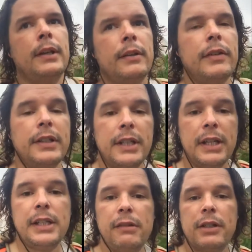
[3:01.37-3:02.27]

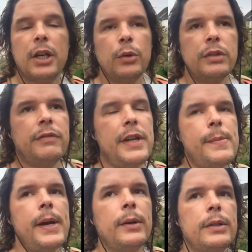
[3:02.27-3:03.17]
fertility results in
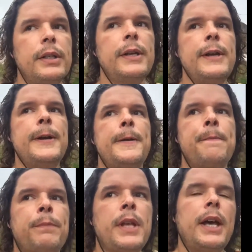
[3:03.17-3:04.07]
females,
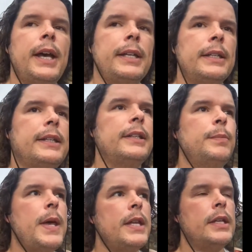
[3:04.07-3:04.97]
and there's
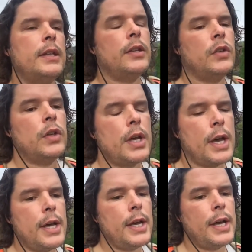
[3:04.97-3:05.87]
been
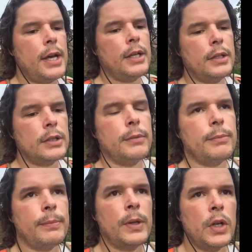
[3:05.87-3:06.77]

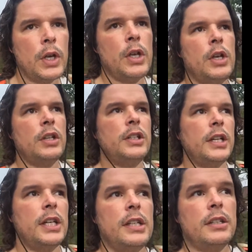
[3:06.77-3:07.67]
some
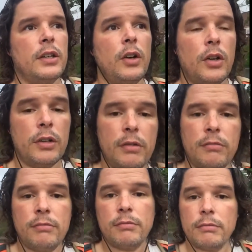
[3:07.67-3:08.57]
studies on
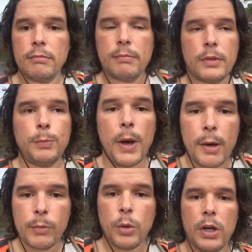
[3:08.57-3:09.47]

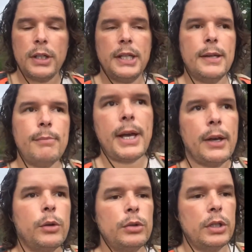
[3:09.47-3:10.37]
sperm quality in
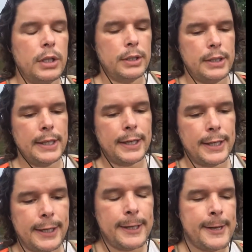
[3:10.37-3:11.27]
males that
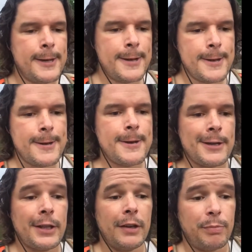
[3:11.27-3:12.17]

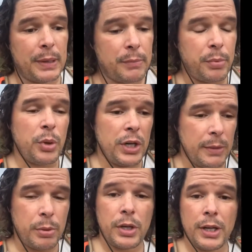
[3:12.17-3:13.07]
have been
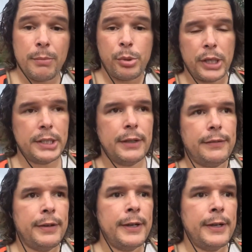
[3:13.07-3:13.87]
pretty impressive.